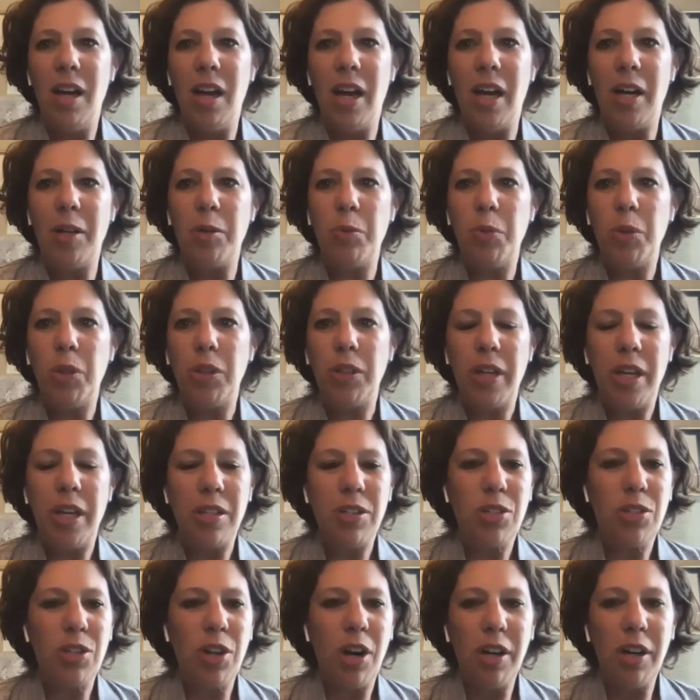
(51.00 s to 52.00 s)
And we'll get
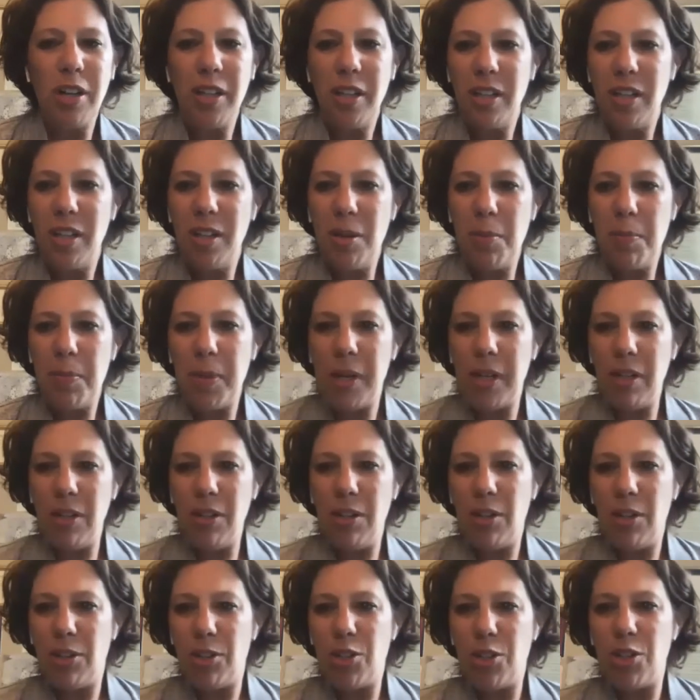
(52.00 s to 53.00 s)
started in a minute
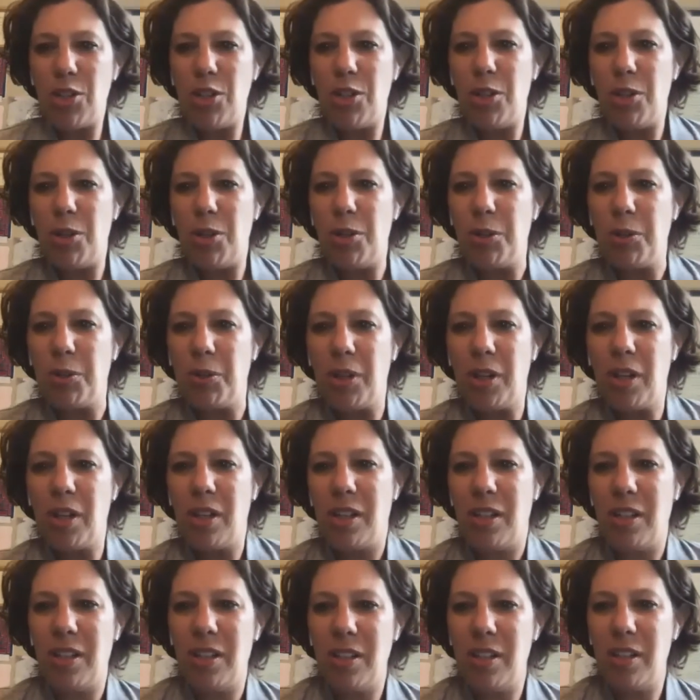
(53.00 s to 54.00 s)
or two.
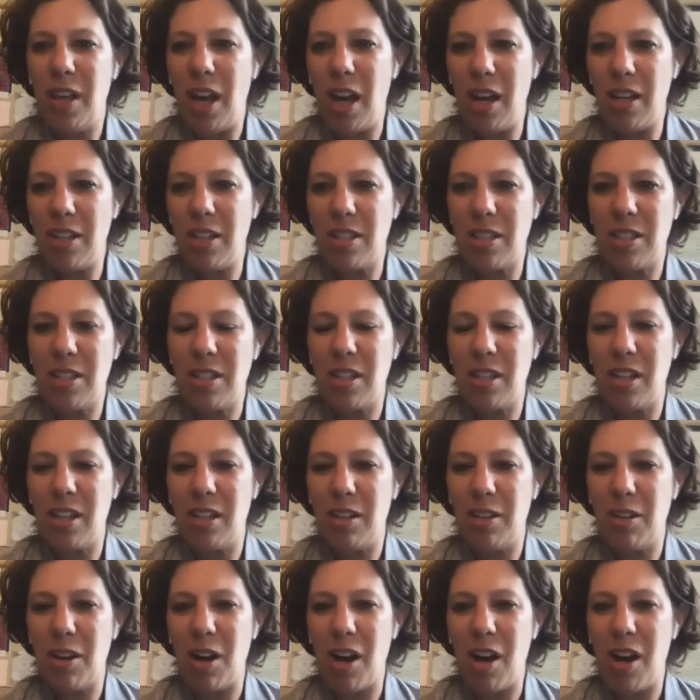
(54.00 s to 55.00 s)
Yes,
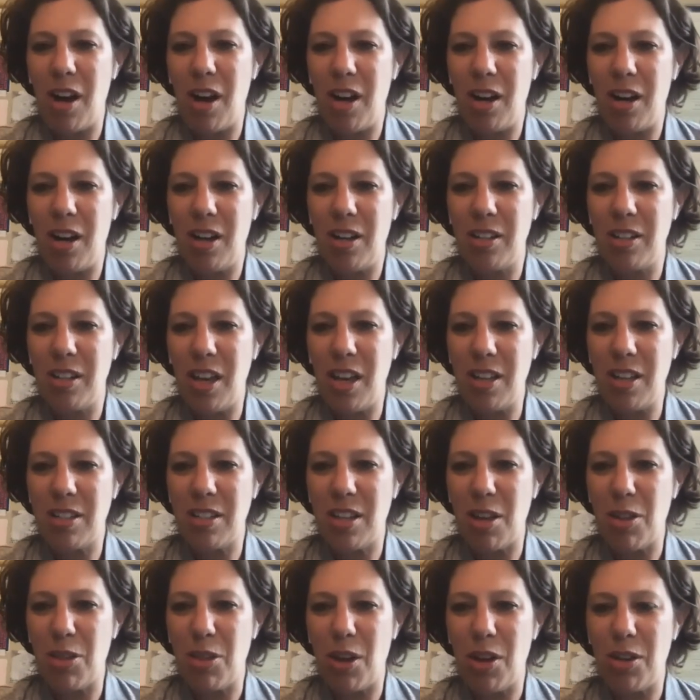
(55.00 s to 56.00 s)
uh, yes,
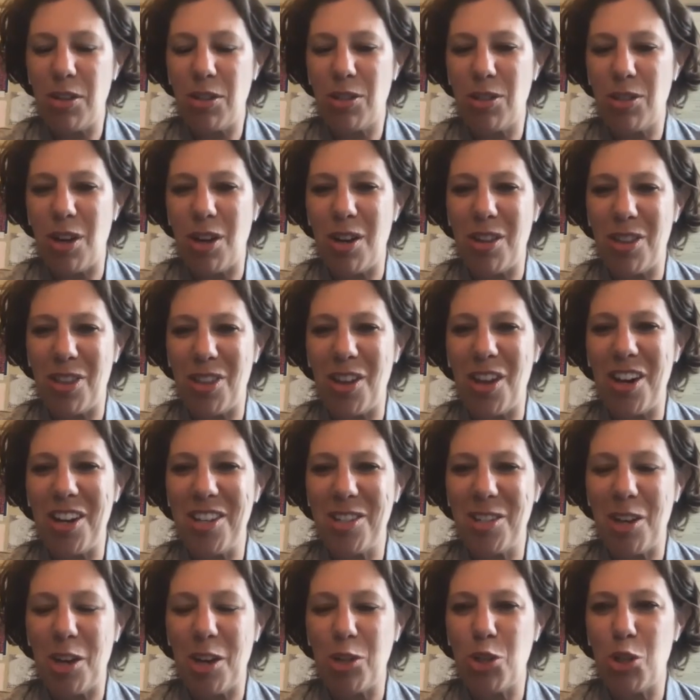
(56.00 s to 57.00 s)
I thought, thought I
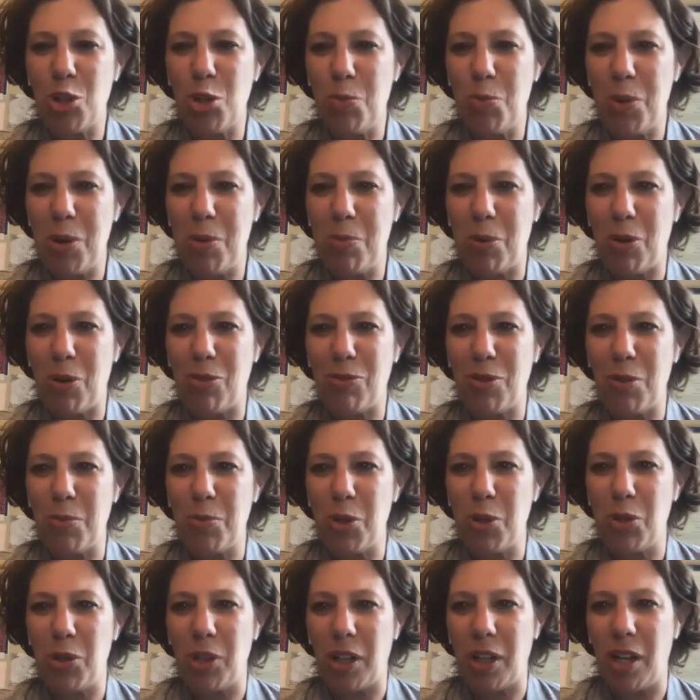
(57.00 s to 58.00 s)
saw two people from
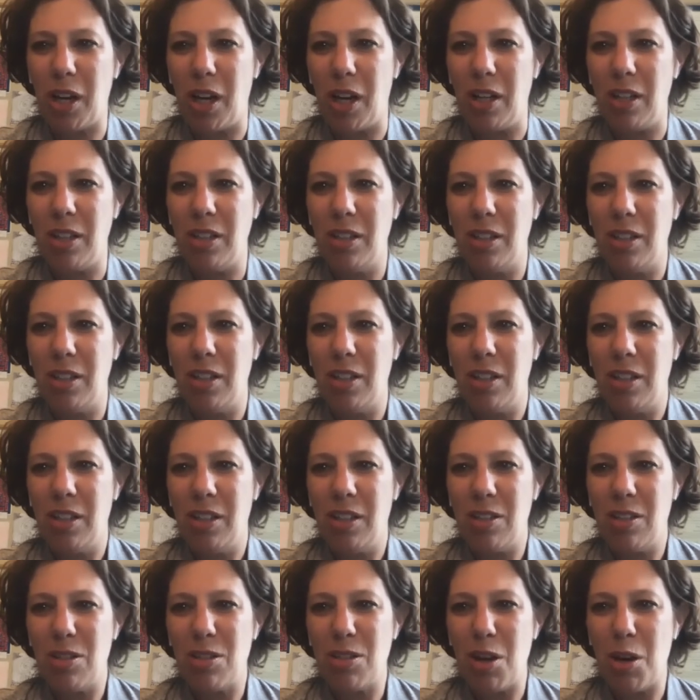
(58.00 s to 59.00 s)
Utica.
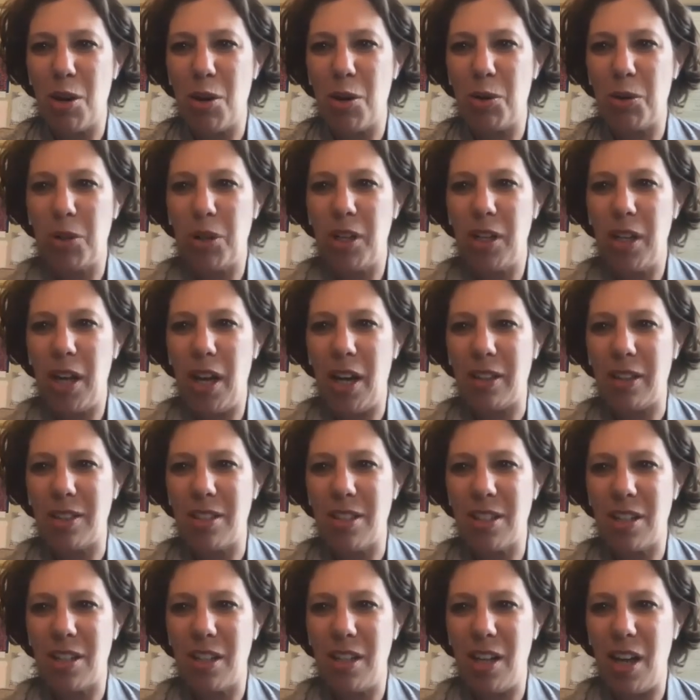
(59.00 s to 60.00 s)
So
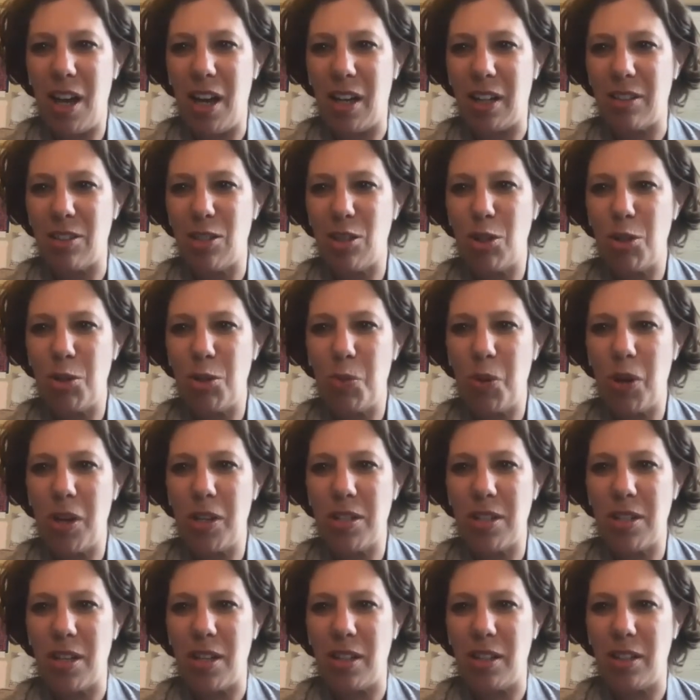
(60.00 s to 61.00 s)
connect, connect. Who
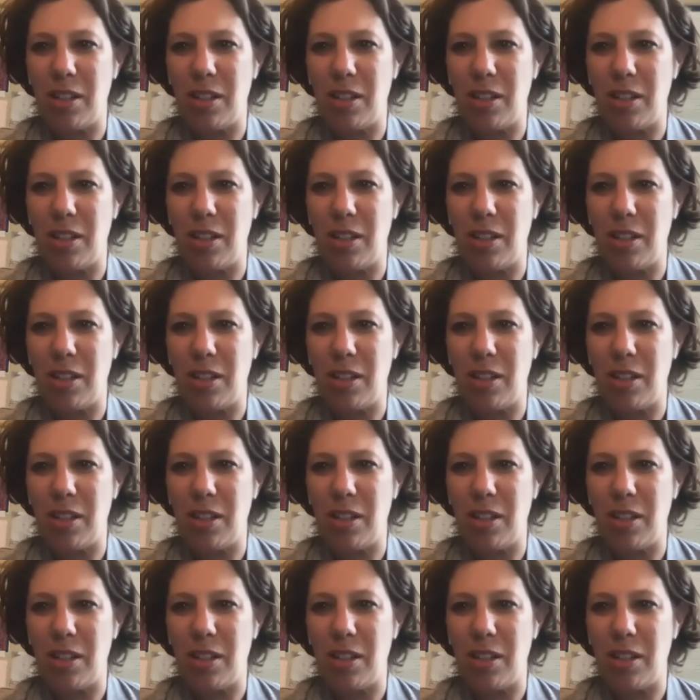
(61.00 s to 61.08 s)
was it?